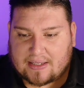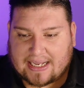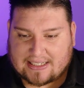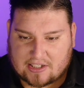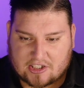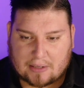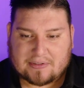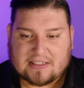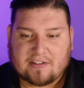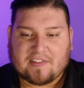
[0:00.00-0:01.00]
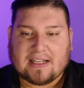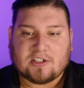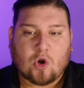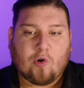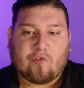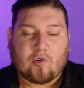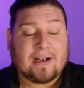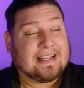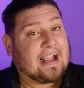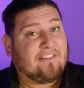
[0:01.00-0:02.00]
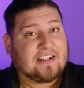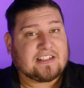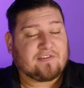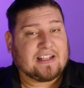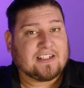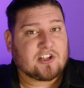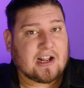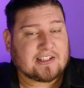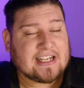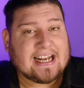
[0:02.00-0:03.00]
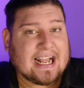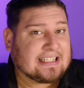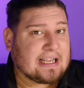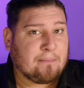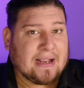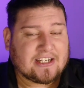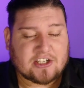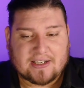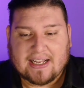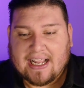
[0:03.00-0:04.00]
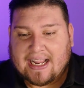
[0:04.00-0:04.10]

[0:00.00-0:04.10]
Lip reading: is a substance of things hoped for and the evidence of things not seen, as I mentioned